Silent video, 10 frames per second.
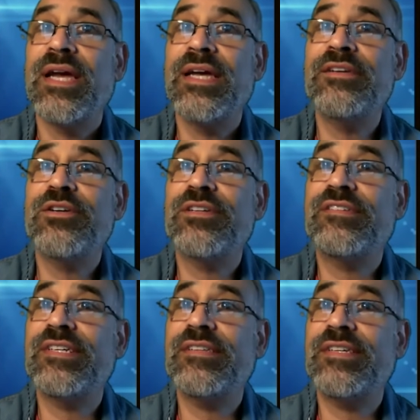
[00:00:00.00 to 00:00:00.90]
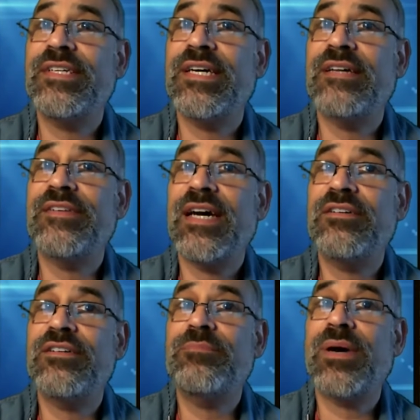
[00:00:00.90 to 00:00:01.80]
And you can see
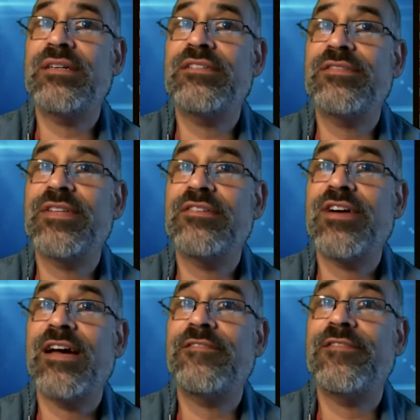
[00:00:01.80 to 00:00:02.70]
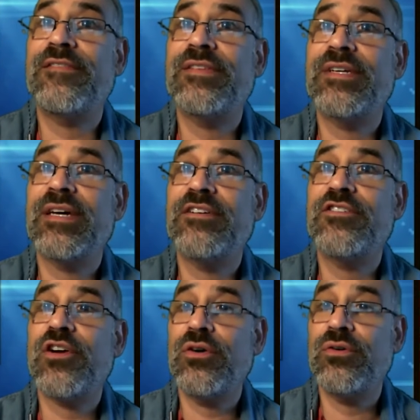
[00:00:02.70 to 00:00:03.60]
the other parts of the graph
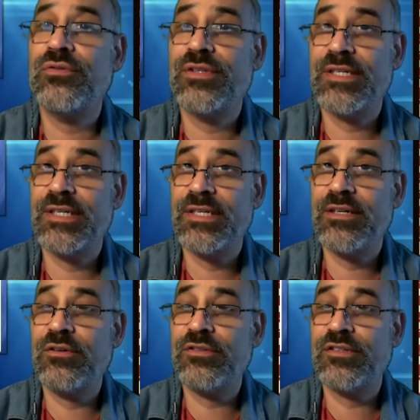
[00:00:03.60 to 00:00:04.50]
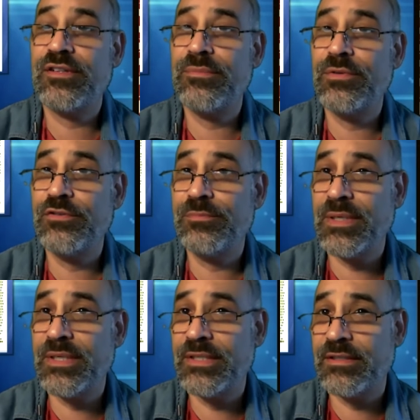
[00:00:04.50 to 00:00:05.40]
show also the
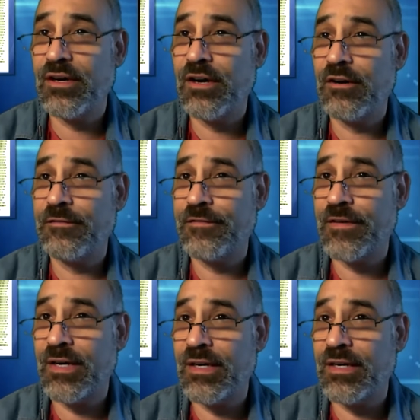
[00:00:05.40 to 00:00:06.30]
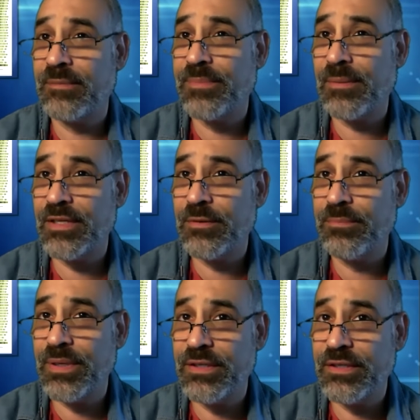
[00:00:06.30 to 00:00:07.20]
movement of
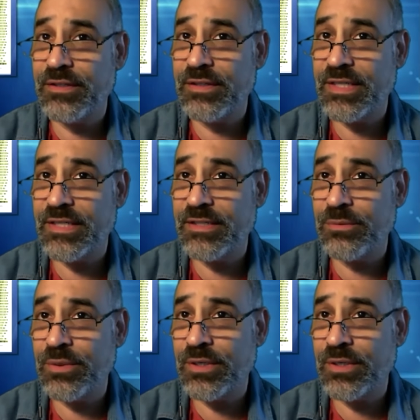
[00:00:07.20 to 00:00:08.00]
public opinion in the